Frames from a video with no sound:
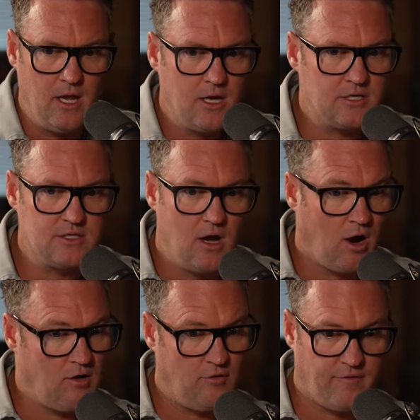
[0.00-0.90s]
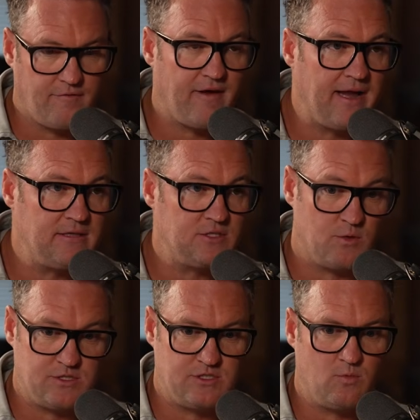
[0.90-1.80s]
Because all of our filings,
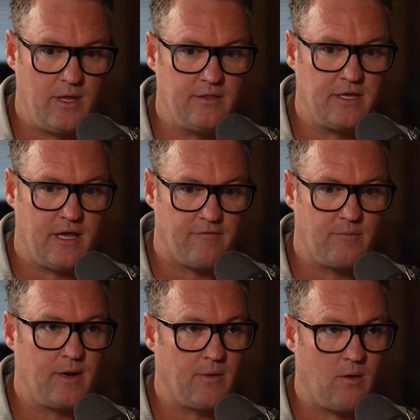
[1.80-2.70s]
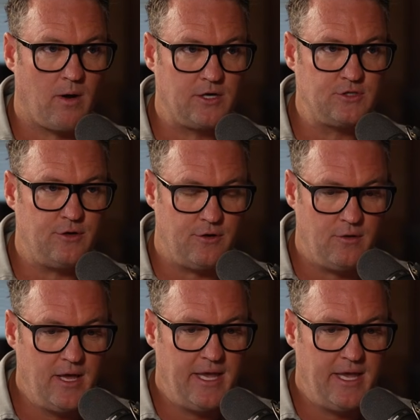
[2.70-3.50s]
which is what the government requires you to do,